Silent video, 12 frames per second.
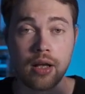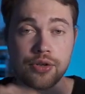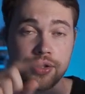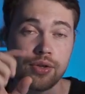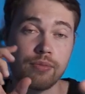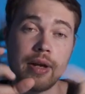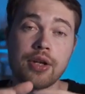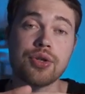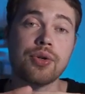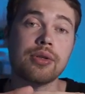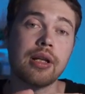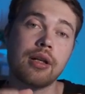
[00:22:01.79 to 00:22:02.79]
and just to make
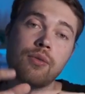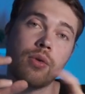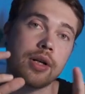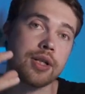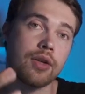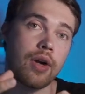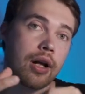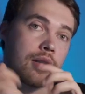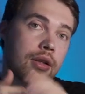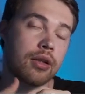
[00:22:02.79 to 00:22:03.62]
sure that it works correctly,